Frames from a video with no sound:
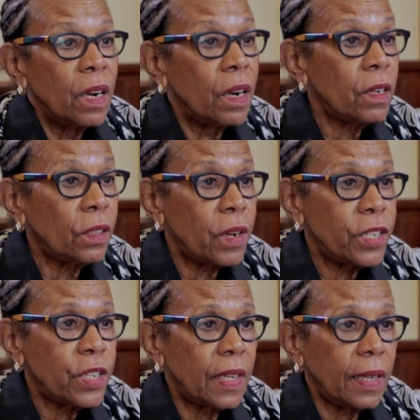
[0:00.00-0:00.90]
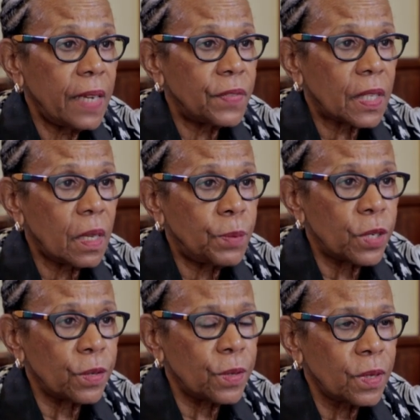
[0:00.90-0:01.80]
Her larger than life
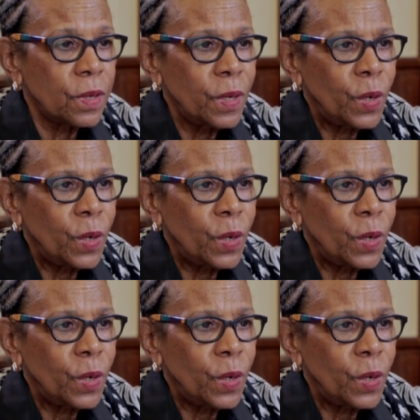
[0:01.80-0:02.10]
sculptures,